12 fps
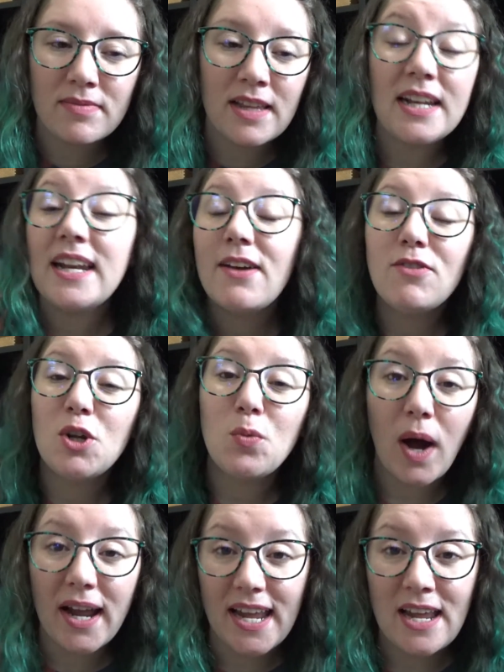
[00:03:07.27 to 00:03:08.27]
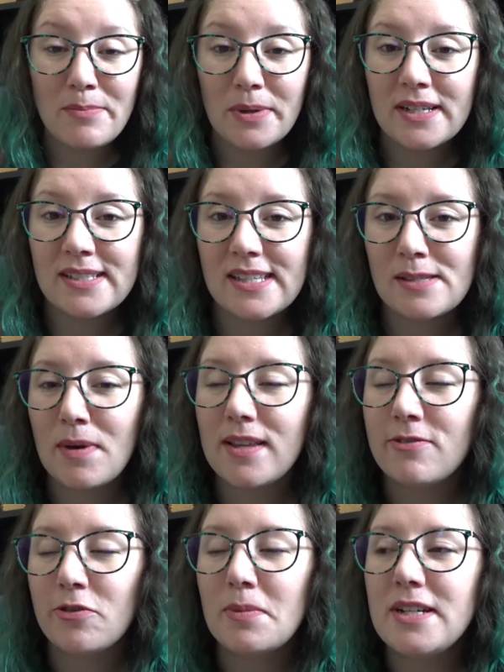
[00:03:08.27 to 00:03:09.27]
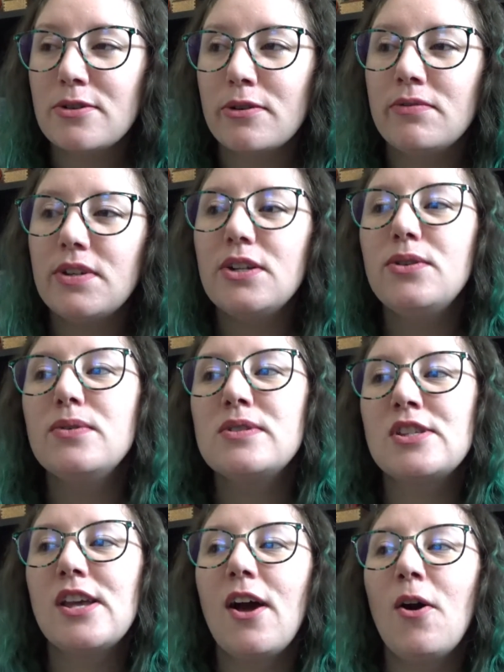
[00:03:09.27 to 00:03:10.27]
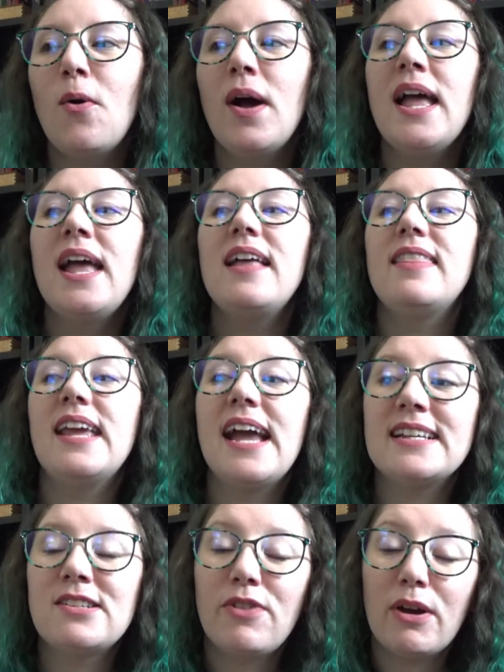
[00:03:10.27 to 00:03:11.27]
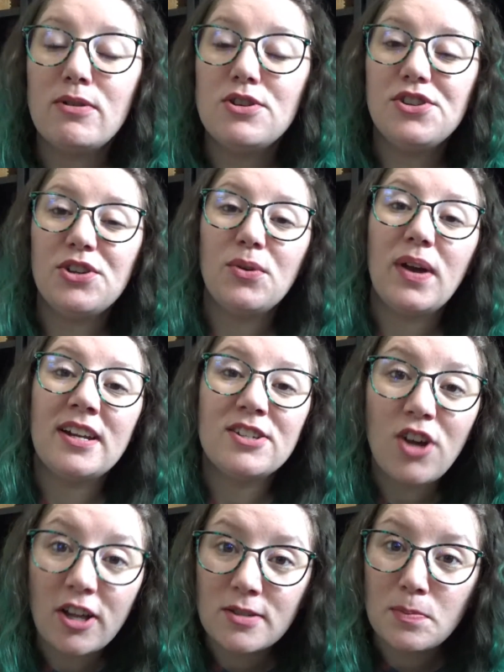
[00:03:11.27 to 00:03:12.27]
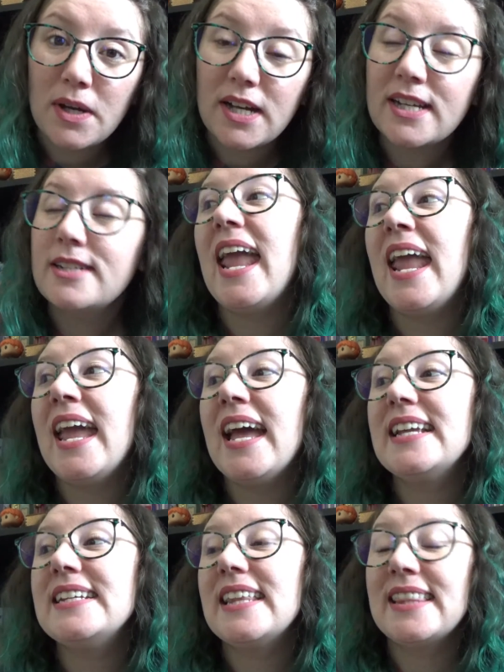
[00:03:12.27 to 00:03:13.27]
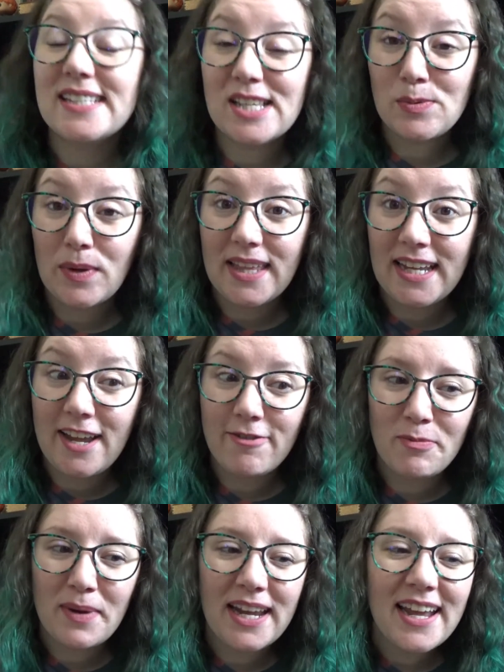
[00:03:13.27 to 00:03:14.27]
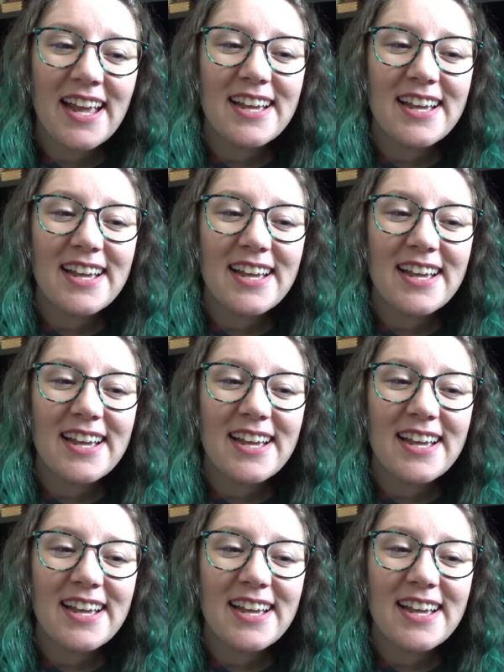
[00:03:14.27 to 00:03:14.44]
They didn't have any YA books this month for me to review, so they asked if I would do an adult book, and this is what they gave me.